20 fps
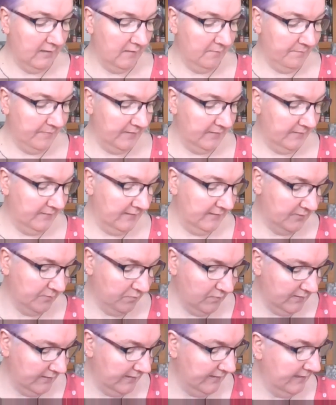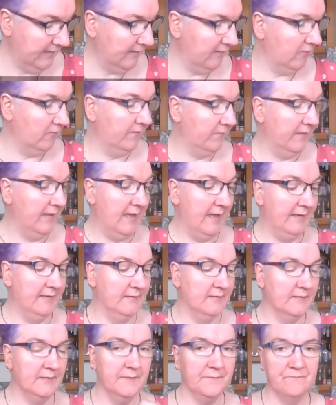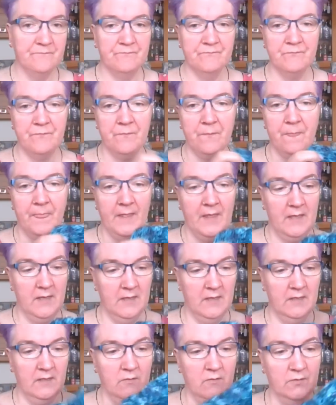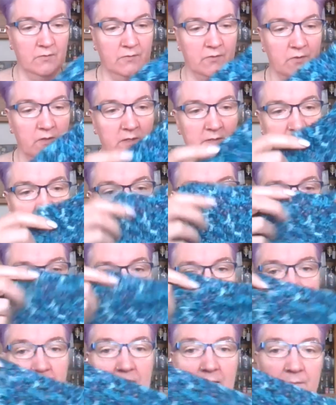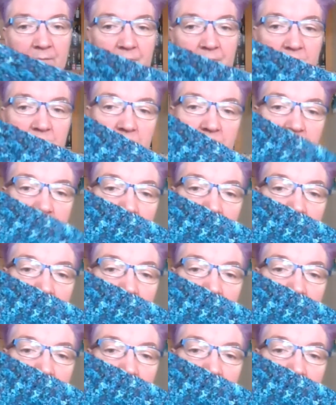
but this one here on the end, you use 35 grams for